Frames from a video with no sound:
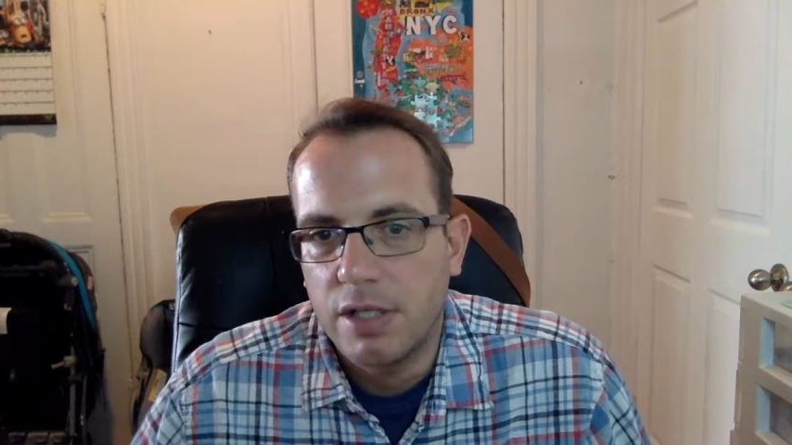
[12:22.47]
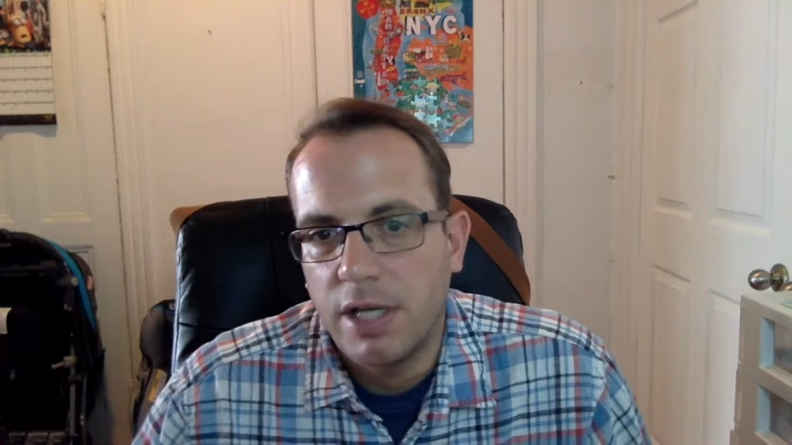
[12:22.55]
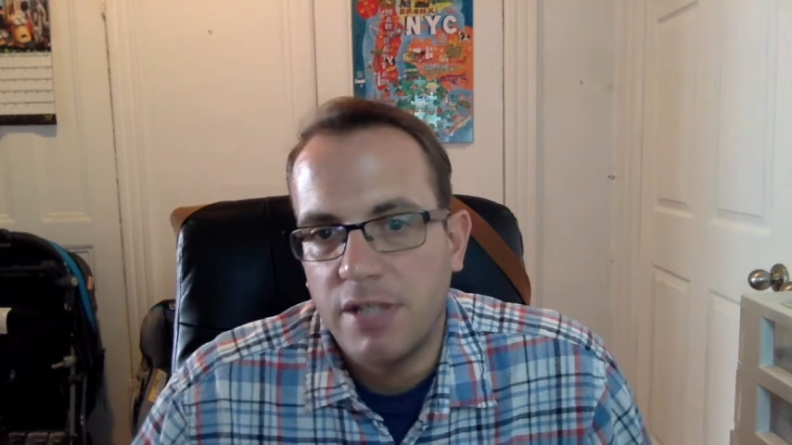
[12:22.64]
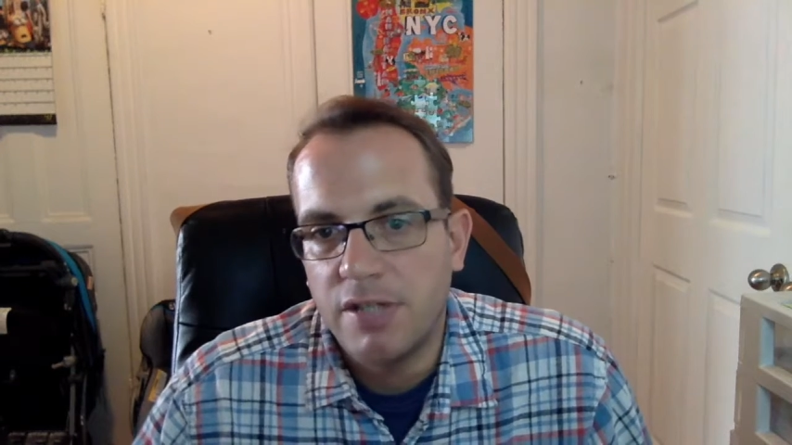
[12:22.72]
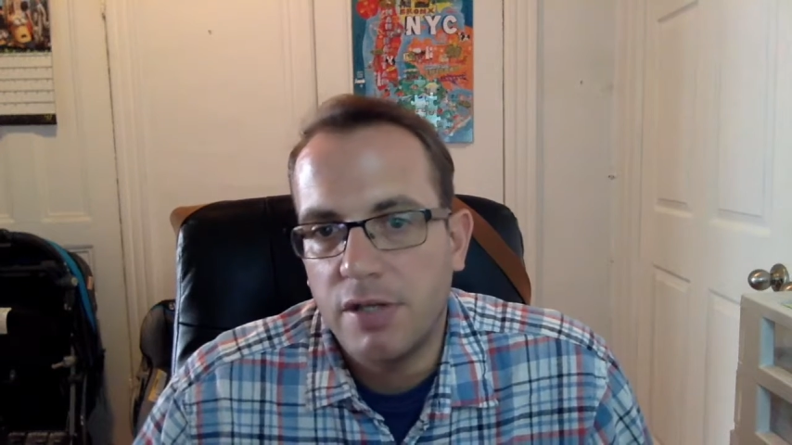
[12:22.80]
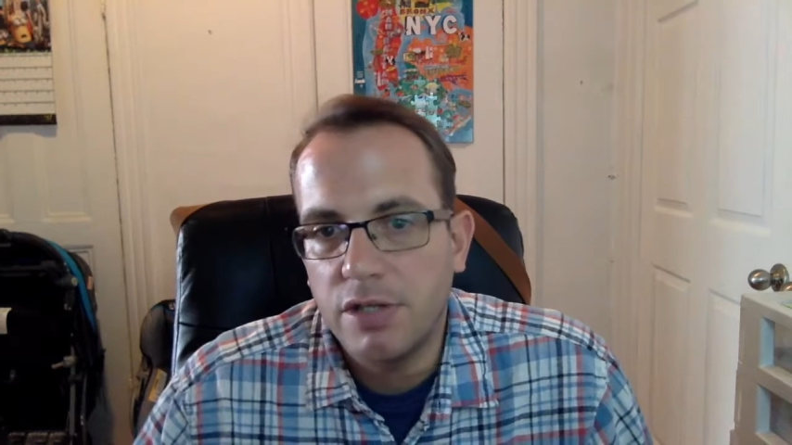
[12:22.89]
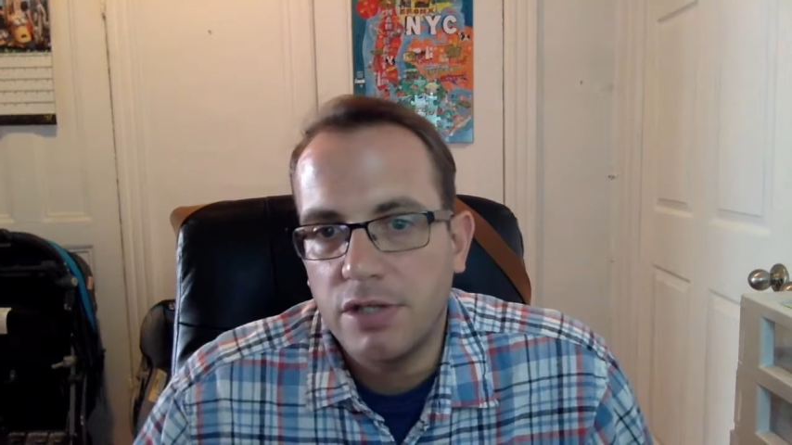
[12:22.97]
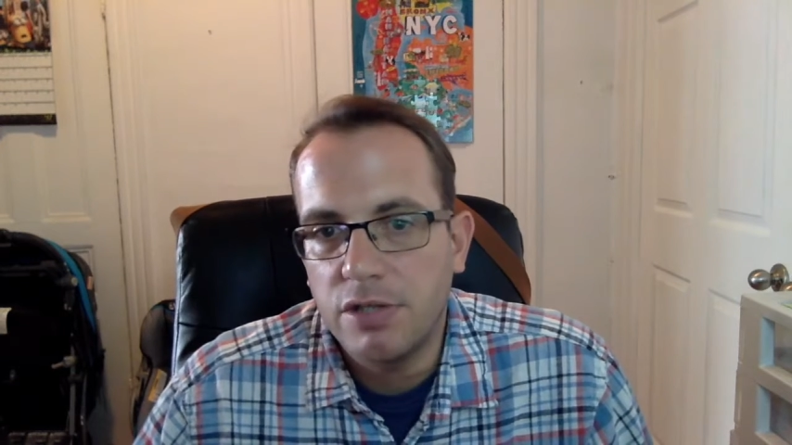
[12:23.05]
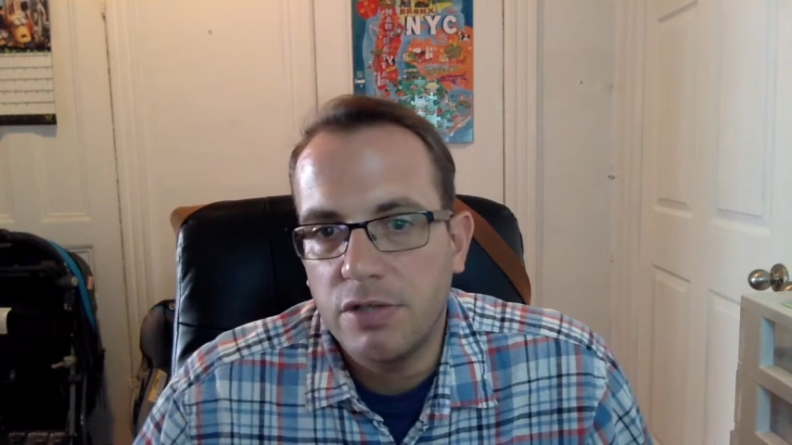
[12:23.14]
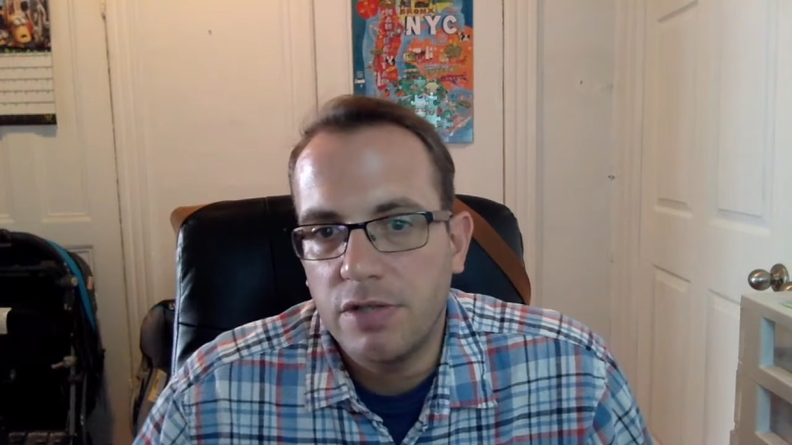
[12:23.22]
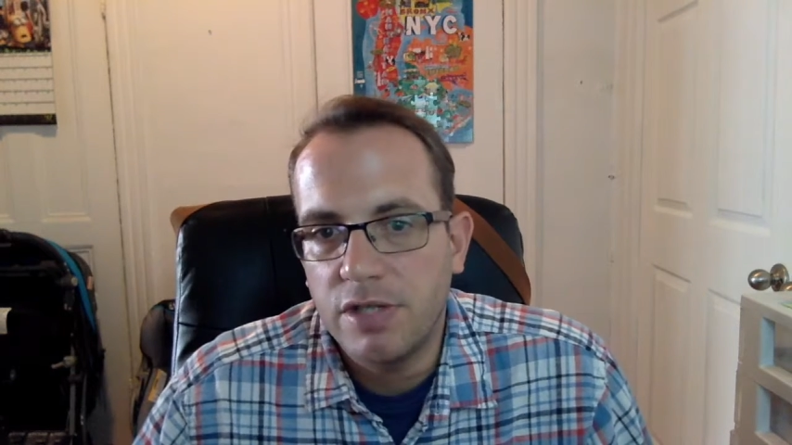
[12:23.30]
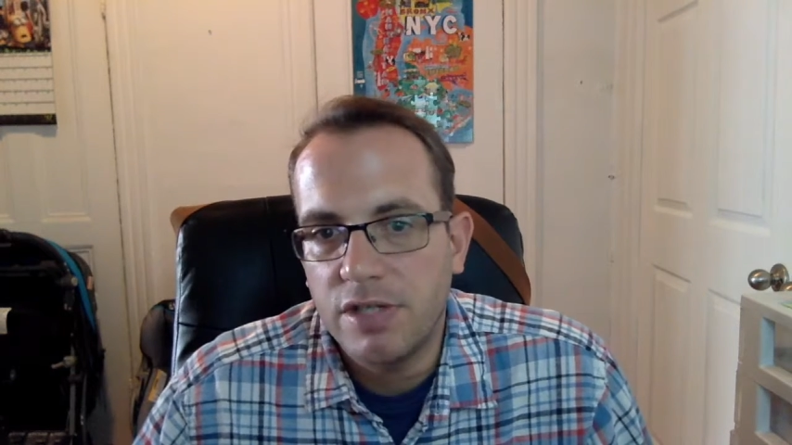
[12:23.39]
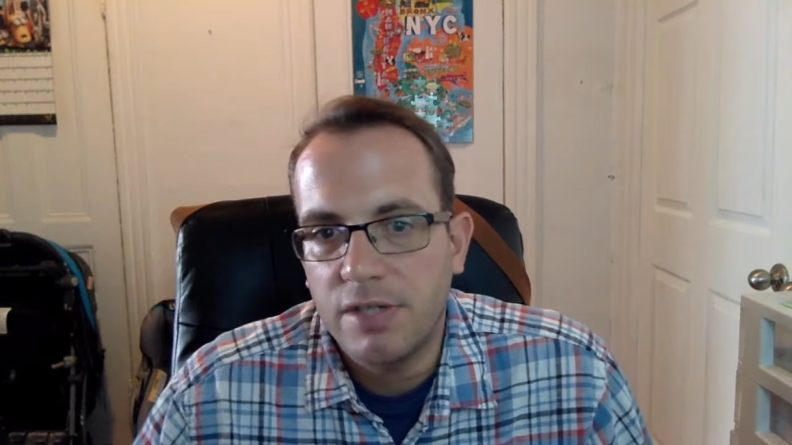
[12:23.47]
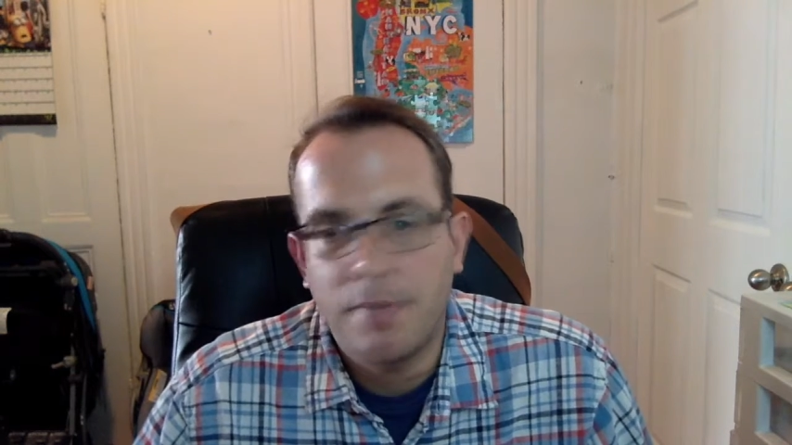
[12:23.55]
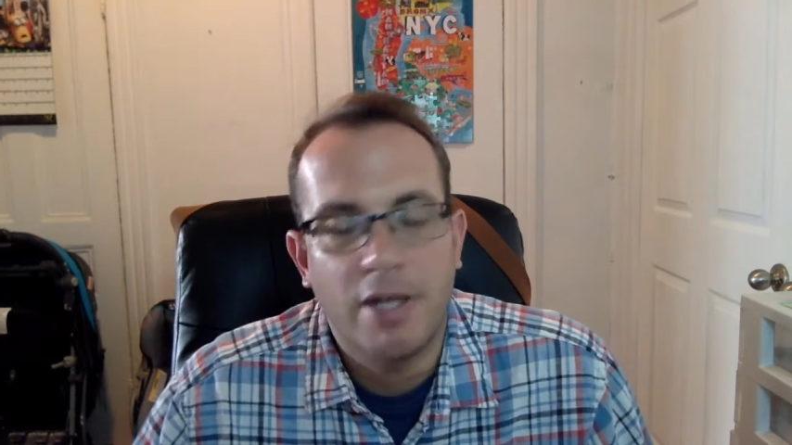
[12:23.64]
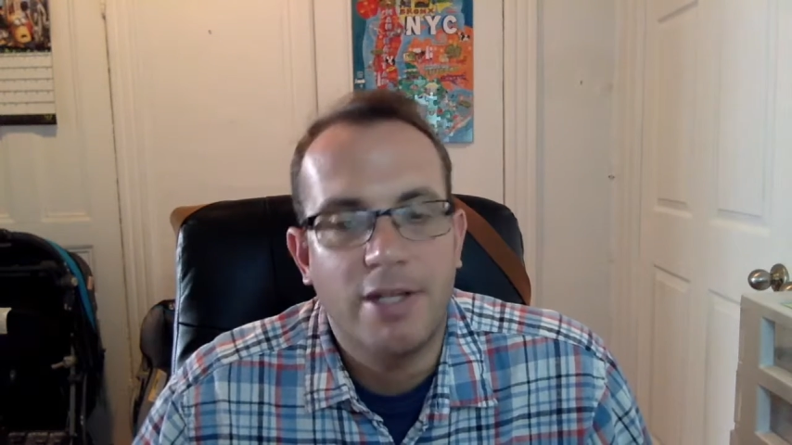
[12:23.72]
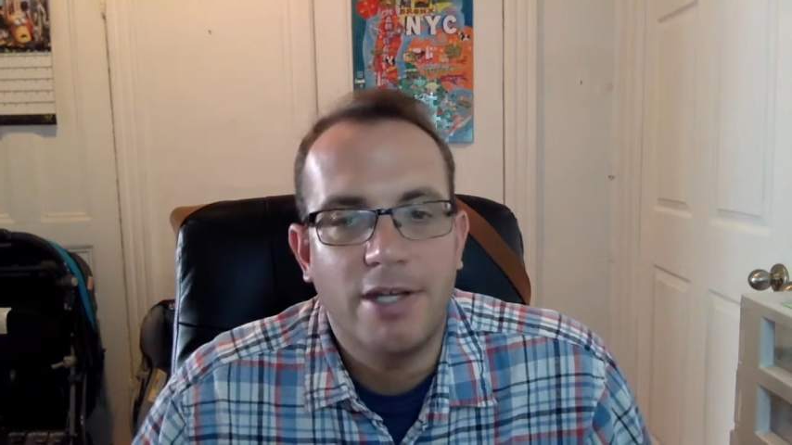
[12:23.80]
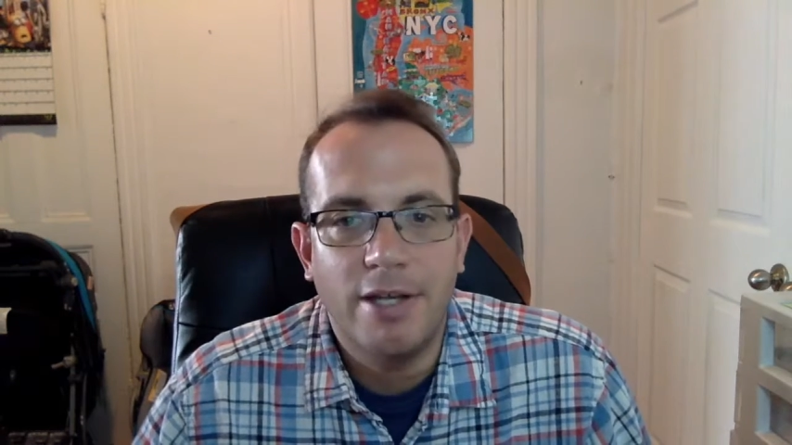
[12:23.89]
As long as you do this
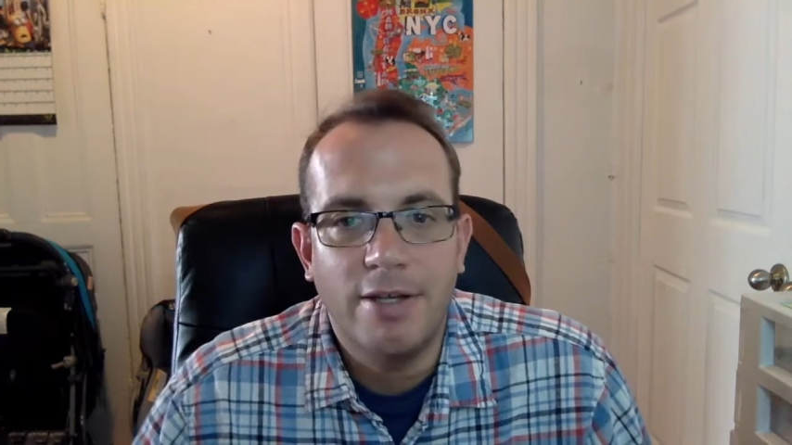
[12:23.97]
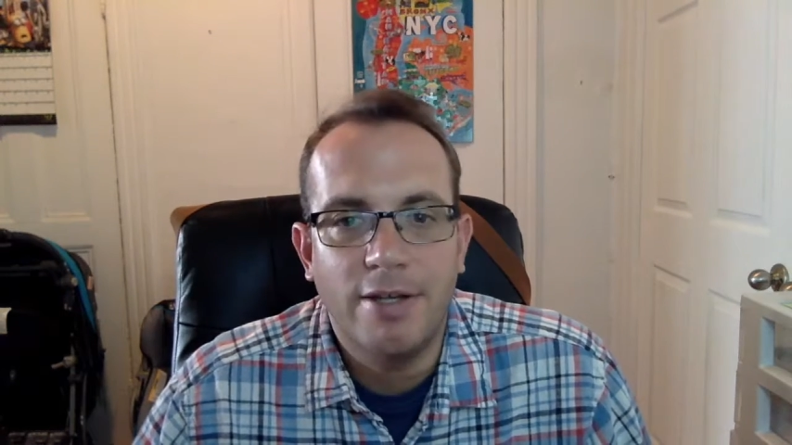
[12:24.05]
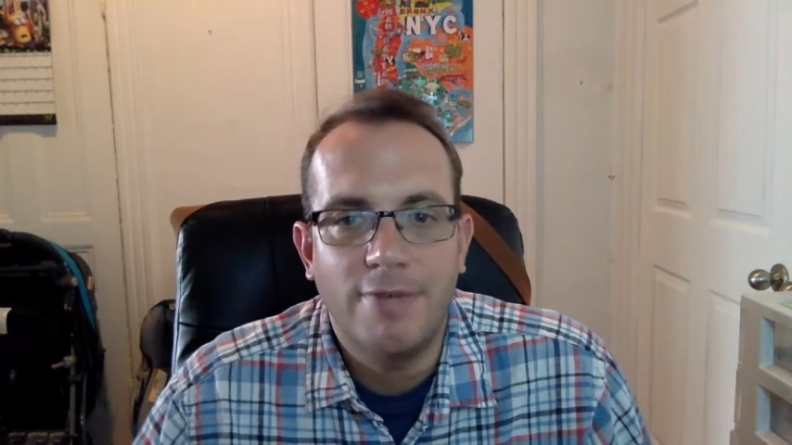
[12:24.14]
by the end